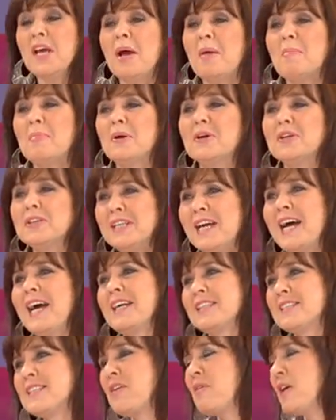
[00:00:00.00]
but yeah,
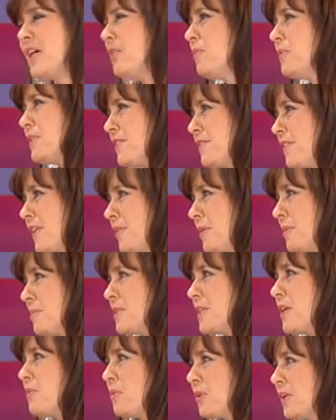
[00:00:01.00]
so I always phone him because
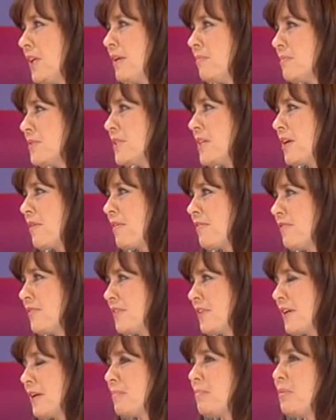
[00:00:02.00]
I want him to know
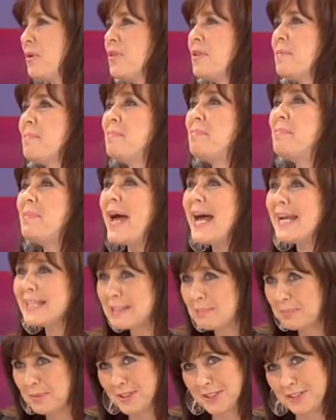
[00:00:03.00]
everything. But the
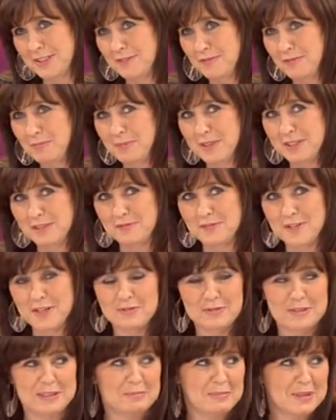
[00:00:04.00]
best person for me to phone
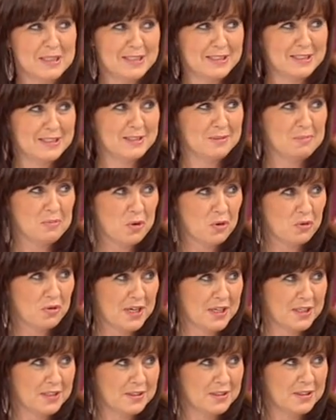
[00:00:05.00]
is my sister
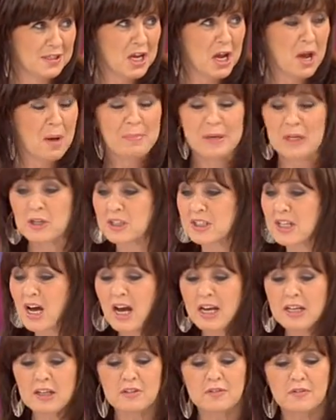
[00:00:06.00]
Maureen. Because I
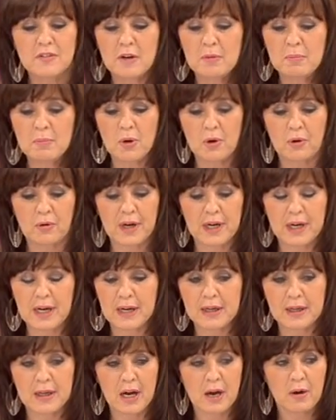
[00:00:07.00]
could phone Maureen
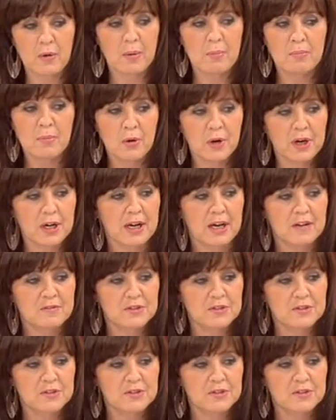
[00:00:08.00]
and go, Maureen, I've